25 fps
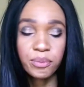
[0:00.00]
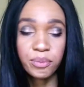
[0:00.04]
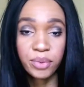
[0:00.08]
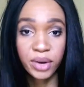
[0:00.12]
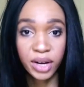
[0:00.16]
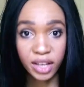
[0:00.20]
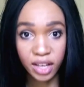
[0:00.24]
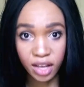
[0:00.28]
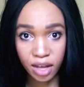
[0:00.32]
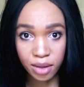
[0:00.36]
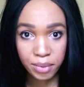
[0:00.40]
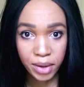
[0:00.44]

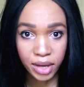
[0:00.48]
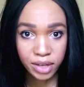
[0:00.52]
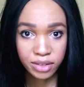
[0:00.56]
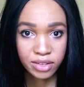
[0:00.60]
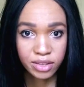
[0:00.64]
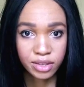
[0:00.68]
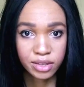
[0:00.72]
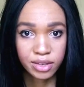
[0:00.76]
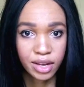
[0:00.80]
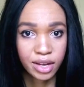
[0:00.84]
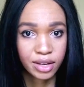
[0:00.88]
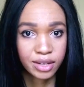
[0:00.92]
But I came back
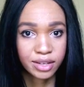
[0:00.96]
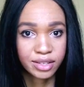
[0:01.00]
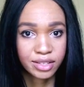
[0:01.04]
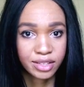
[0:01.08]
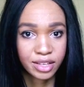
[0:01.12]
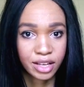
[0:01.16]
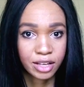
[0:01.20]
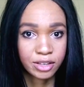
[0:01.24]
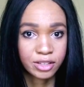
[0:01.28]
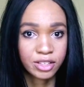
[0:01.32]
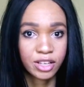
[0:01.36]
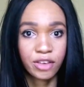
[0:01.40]
to the United
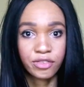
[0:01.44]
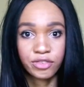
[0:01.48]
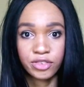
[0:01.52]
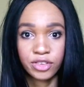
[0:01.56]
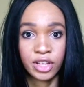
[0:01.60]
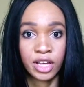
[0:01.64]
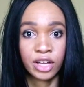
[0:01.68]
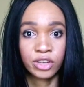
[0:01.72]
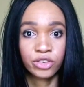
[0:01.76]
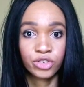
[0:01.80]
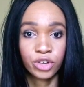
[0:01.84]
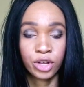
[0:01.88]
States
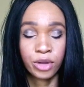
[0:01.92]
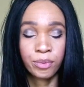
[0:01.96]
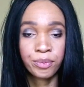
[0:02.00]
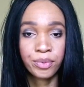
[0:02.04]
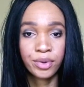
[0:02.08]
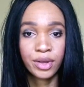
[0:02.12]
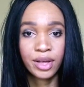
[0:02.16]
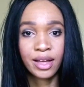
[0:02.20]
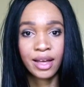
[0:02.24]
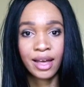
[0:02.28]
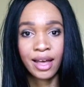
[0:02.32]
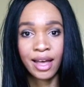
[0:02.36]
after that trip
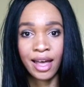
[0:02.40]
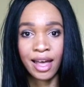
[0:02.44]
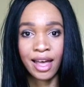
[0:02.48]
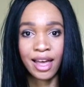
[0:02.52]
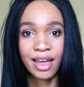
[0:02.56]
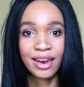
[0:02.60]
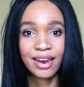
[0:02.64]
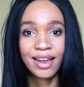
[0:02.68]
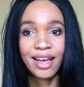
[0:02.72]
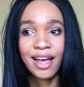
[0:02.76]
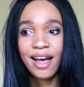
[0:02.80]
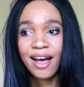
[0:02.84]

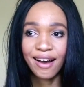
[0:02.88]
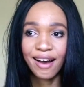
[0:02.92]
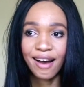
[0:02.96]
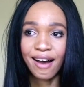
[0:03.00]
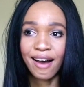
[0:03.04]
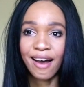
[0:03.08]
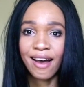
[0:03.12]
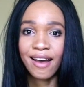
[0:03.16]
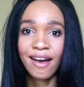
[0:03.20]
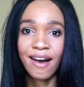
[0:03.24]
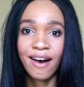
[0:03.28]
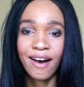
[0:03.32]
and
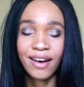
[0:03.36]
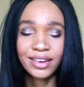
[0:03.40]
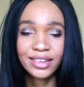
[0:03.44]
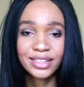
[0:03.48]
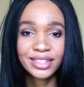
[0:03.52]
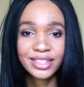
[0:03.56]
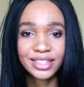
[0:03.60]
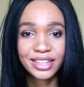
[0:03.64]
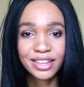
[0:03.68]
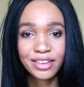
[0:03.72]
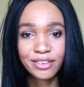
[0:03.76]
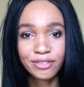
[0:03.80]
I
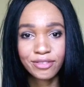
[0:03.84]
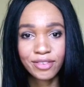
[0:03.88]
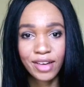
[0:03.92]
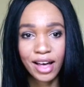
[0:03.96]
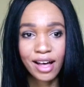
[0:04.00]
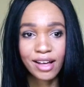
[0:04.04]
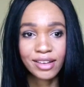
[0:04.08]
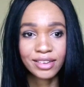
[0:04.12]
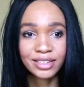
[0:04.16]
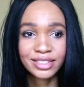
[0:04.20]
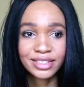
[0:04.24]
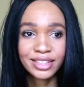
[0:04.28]
honestly
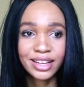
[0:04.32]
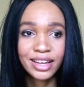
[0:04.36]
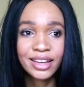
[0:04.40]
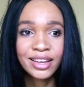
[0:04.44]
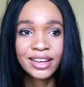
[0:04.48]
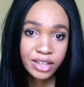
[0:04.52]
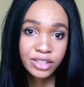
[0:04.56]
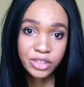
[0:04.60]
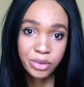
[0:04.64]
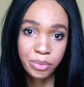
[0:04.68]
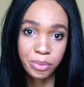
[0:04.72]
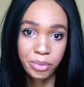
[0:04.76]
felt
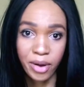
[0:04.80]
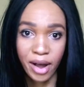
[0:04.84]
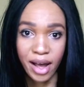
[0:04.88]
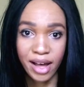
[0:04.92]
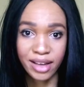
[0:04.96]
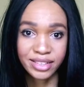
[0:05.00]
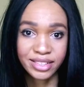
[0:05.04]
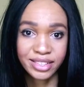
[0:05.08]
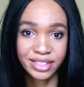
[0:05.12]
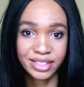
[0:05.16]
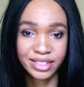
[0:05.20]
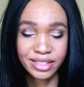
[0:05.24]

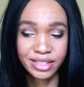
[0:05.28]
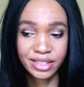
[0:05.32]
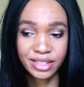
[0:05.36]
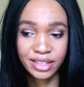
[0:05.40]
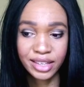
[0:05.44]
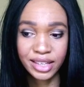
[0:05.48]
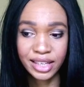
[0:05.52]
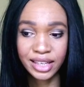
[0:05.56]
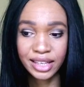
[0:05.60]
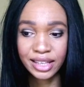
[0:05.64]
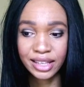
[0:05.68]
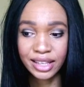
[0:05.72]
depressed.
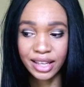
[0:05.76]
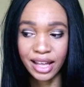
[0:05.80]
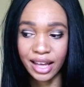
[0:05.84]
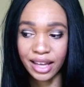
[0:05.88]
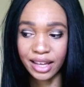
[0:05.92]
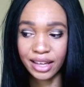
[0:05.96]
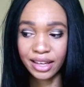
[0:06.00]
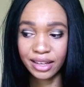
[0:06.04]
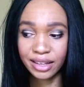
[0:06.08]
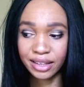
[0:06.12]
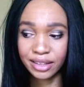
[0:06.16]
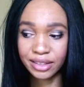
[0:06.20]

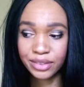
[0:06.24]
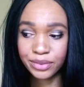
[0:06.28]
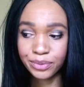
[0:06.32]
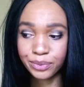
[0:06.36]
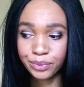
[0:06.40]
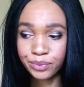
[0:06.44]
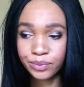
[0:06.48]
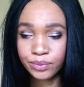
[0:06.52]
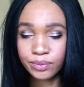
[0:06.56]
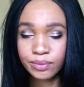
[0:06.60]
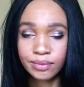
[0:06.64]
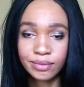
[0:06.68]
Like,
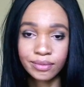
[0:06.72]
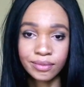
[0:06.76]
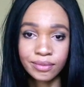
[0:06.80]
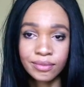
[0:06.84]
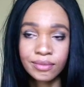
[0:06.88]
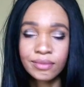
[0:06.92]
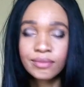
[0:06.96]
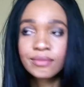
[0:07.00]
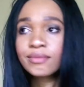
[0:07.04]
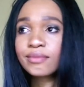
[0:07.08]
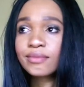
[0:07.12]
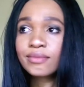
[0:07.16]

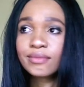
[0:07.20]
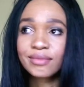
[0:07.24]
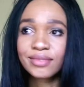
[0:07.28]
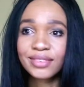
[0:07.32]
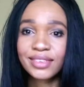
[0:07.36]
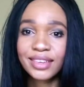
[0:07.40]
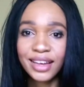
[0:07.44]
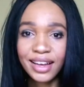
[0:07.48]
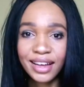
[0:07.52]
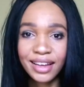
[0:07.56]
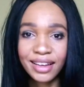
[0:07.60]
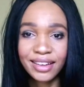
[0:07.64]

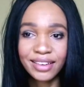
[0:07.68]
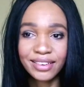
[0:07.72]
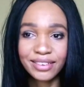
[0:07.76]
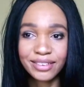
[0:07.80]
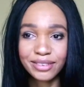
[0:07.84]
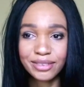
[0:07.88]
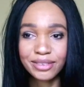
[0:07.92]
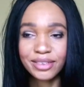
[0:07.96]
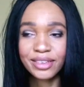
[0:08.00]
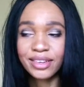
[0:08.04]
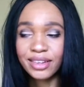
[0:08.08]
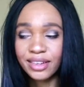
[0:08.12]

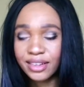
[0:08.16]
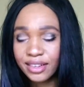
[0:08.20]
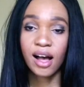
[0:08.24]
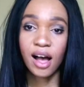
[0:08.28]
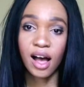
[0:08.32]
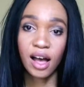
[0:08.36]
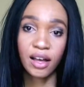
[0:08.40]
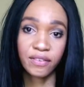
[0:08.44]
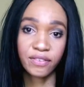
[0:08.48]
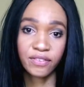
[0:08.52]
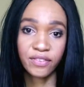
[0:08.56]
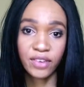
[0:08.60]

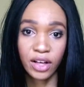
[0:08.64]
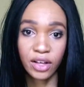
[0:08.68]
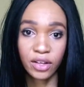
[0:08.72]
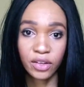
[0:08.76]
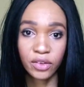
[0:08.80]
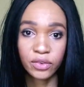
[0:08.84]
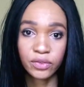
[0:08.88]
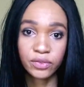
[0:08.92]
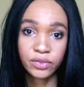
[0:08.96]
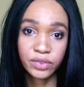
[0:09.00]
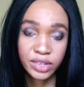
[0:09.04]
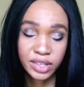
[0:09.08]
I
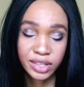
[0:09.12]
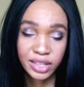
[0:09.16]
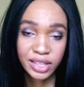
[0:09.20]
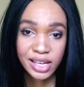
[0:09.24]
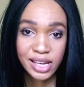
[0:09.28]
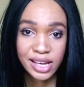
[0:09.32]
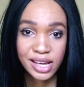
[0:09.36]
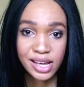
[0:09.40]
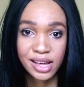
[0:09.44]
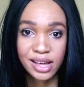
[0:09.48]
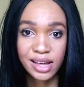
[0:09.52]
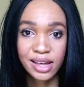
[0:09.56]
felt
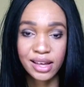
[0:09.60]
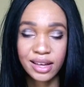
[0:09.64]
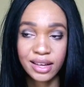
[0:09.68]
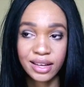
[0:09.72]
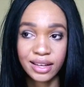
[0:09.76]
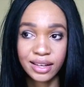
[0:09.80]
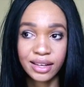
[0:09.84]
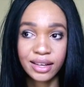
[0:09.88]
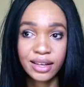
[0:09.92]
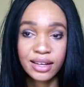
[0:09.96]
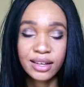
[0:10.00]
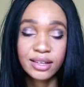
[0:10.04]
really
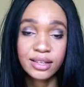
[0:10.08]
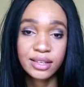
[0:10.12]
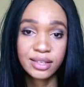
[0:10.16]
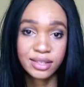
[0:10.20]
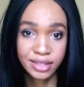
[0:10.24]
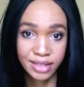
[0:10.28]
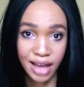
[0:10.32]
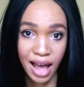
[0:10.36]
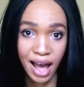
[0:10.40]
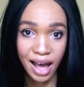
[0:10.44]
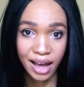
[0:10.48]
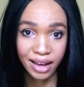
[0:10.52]

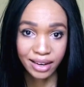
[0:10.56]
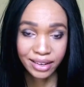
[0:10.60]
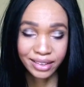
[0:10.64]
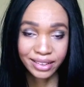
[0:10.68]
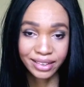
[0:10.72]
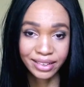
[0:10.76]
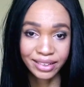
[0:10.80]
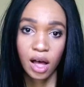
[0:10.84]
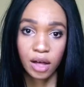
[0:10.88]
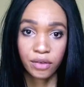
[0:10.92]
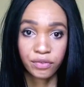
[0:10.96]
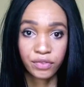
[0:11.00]
sad.
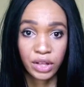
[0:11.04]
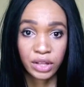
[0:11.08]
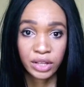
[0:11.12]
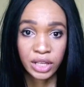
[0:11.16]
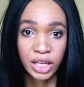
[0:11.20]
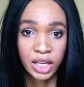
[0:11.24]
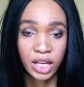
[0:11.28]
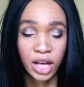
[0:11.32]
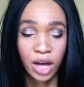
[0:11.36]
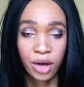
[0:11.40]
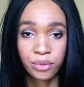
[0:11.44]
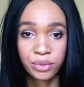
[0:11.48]
I felt
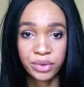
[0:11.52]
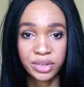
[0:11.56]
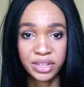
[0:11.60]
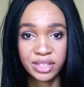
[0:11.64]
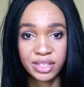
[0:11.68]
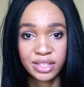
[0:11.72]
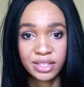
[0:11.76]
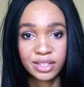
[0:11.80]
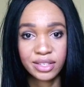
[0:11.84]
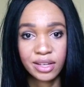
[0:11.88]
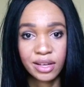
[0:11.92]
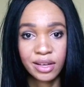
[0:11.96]
like I
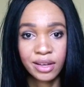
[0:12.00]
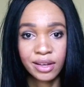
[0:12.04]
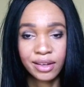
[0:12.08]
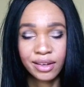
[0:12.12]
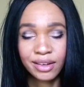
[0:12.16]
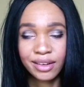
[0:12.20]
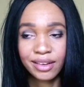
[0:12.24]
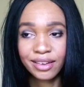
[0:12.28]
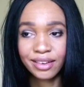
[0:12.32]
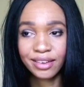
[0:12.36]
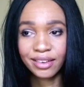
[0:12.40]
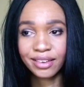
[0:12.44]

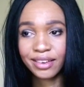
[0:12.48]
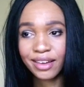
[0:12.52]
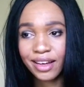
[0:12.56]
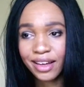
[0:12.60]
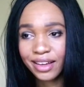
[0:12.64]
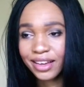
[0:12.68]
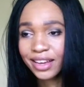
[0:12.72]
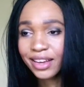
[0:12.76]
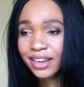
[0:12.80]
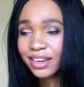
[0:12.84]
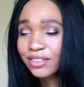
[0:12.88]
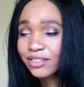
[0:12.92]

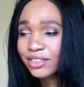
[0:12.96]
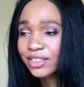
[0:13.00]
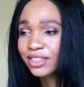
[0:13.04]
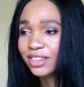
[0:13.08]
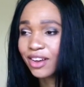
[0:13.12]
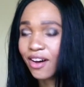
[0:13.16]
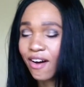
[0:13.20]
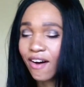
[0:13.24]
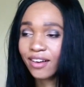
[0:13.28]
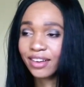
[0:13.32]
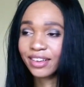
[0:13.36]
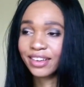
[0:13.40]
can't even
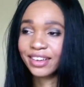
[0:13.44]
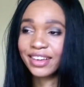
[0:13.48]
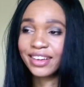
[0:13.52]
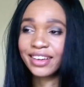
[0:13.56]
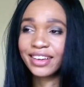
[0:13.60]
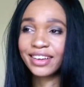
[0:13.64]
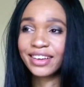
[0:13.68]
talk.